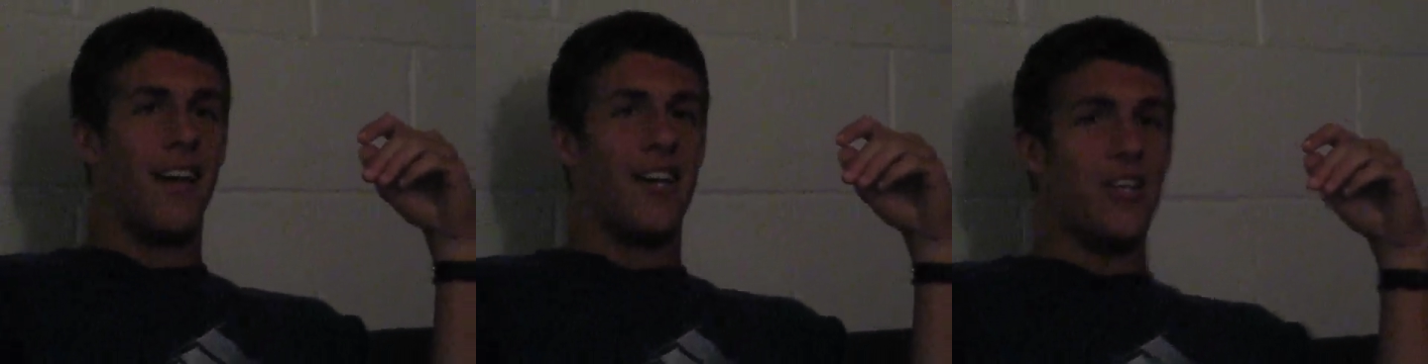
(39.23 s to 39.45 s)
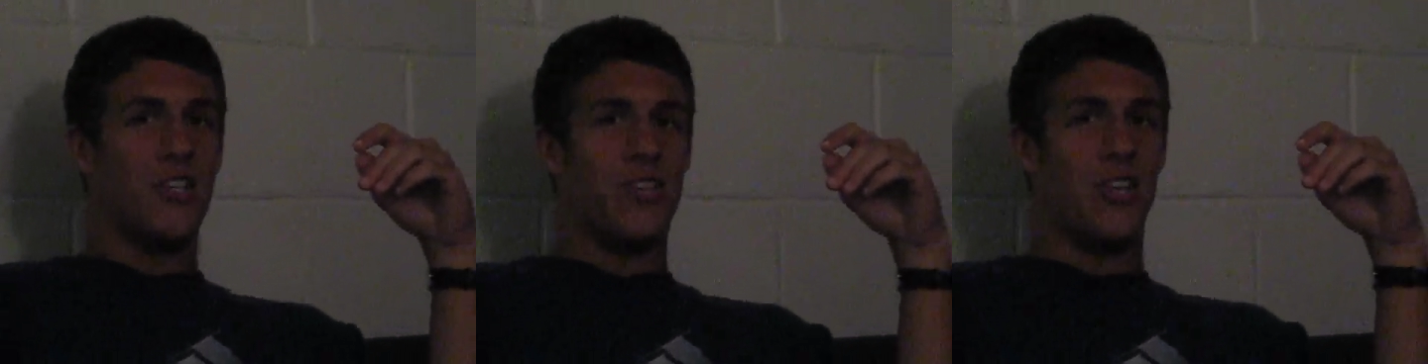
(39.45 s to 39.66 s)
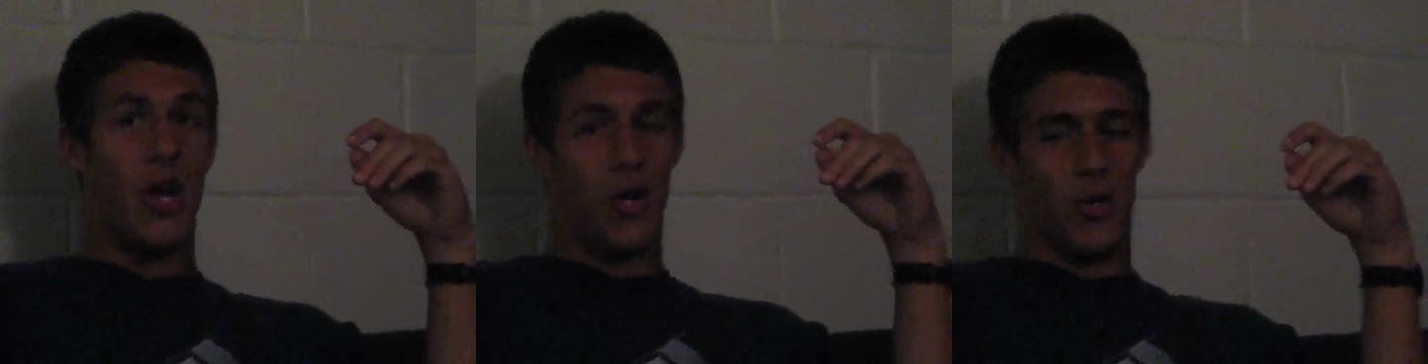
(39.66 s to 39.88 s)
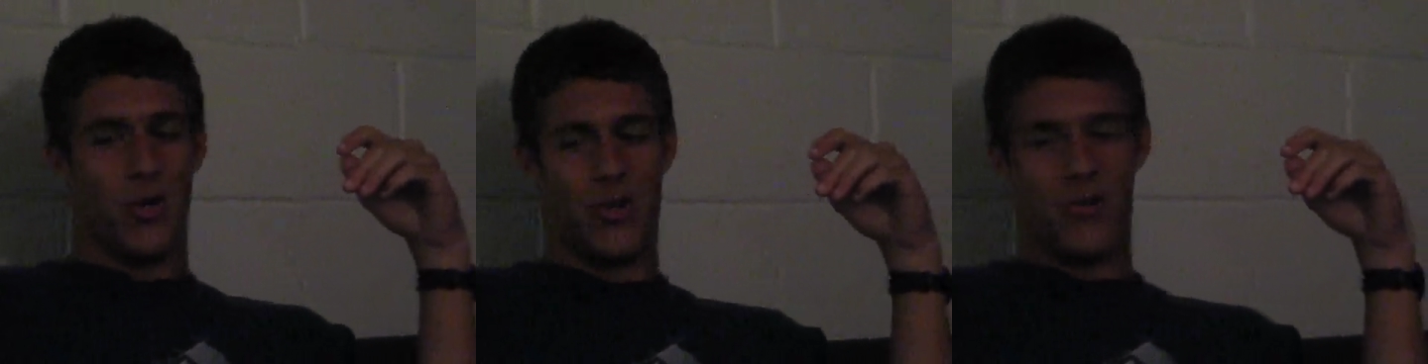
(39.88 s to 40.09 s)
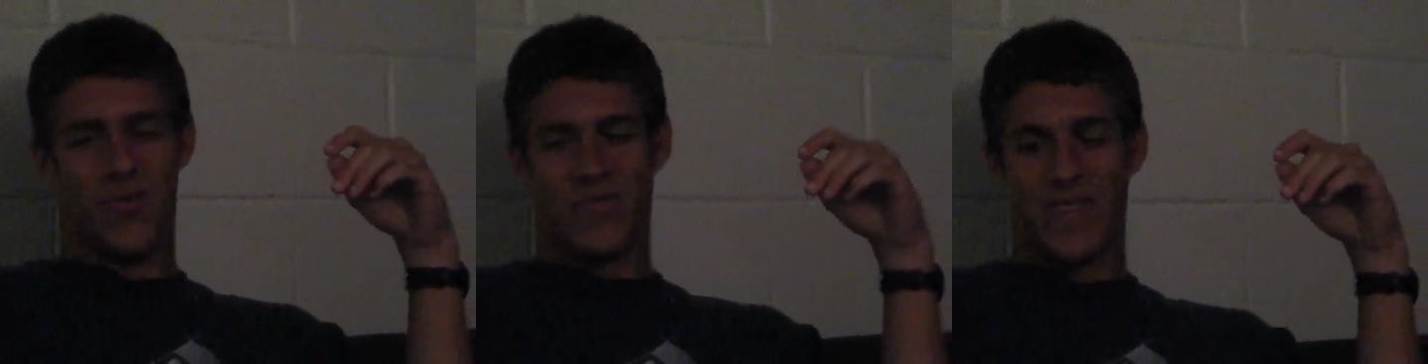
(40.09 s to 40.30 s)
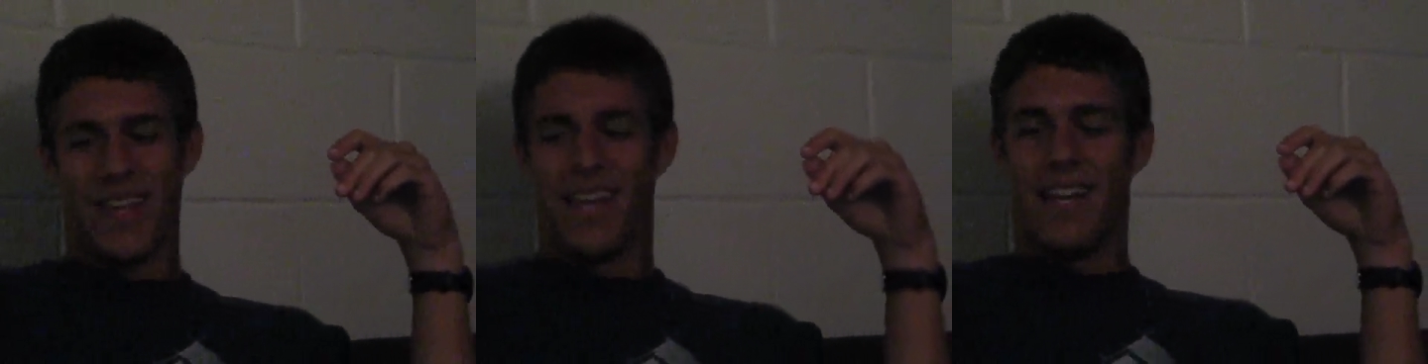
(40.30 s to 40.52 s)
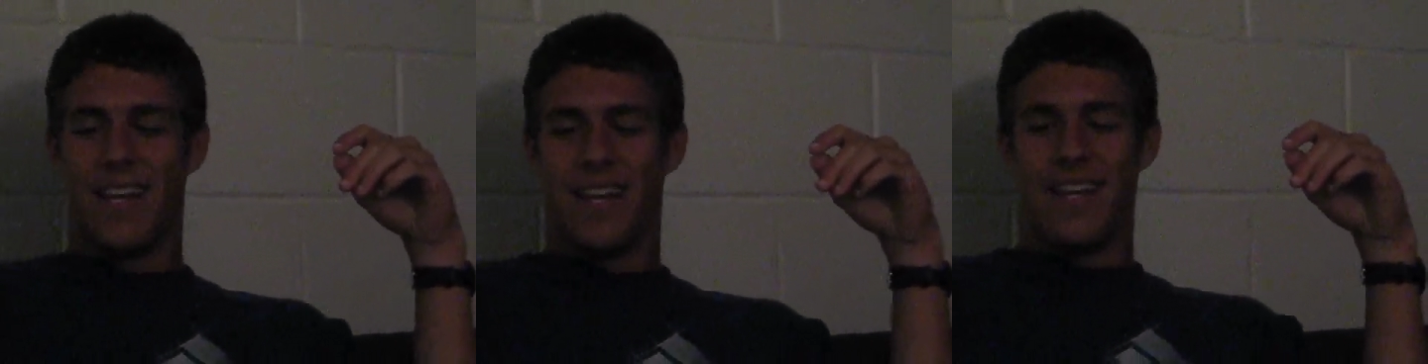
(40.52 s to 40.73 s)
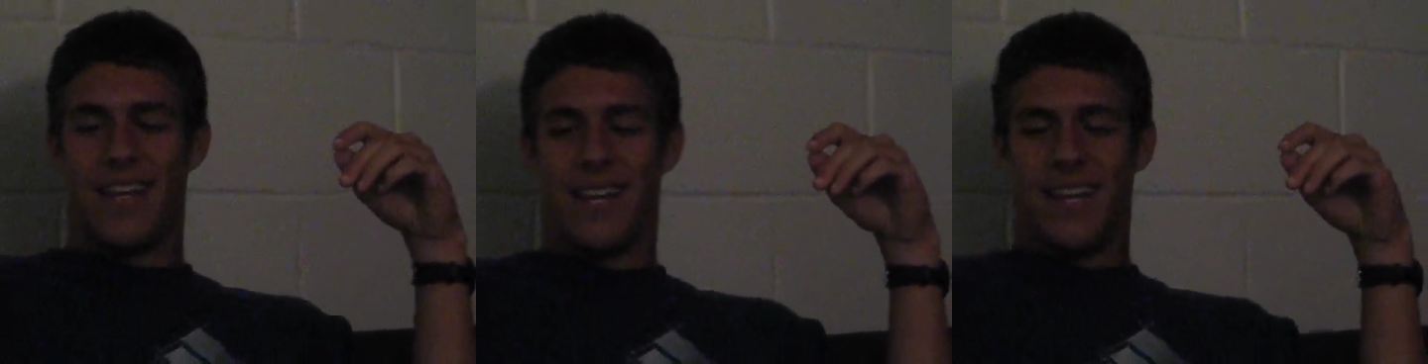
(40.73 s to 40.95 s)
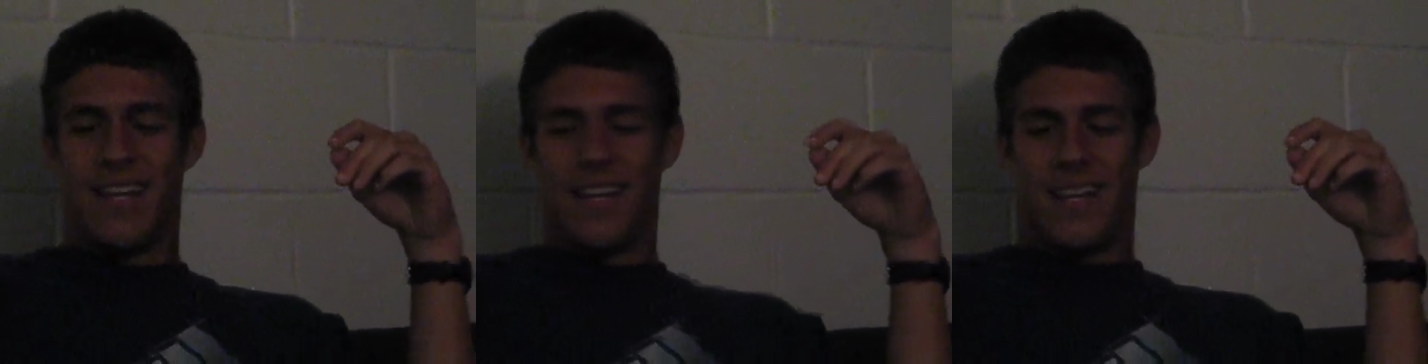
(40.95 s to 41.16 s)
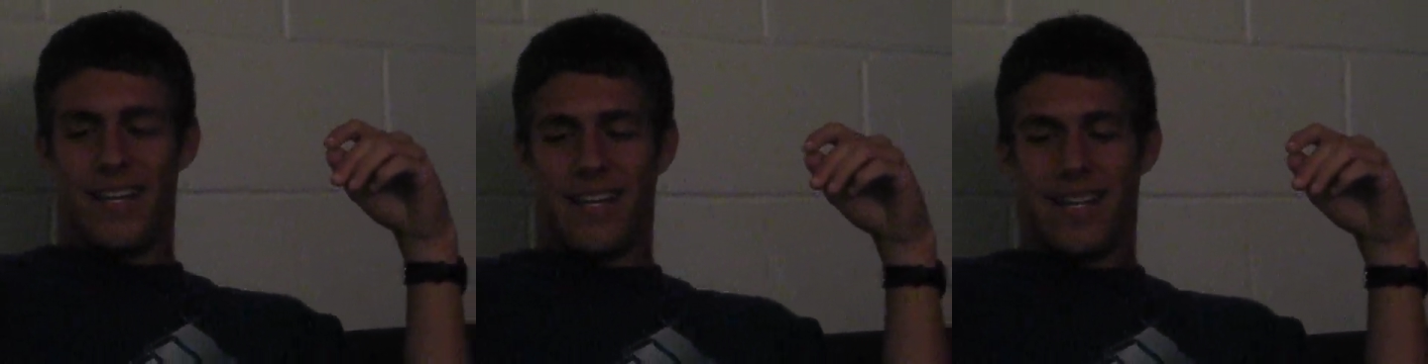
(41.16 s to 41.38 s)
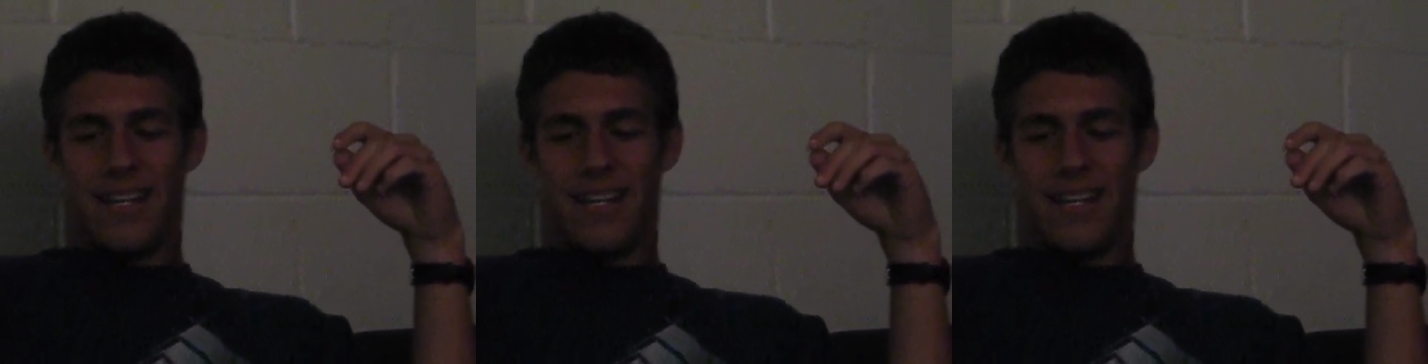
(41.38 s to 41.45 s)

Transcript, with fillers: so... Grooming herself.